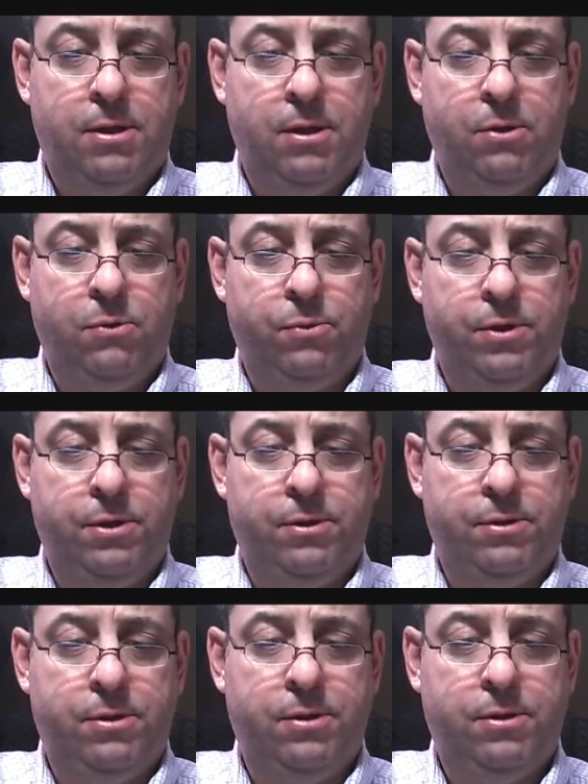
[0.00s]
it
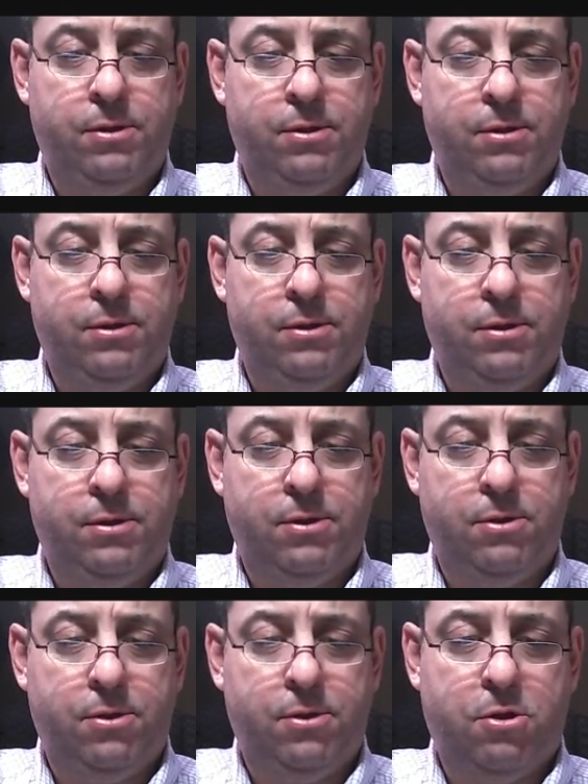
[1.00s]
will
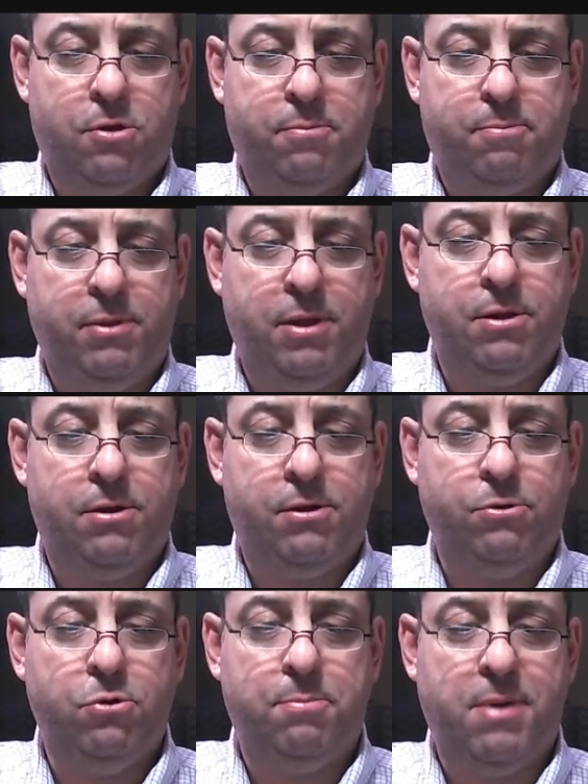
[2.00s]
split our
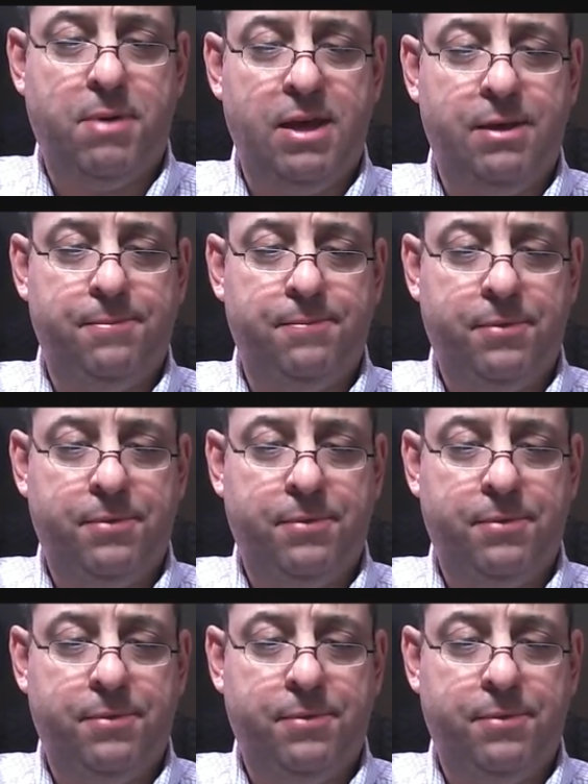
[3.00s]
goose bite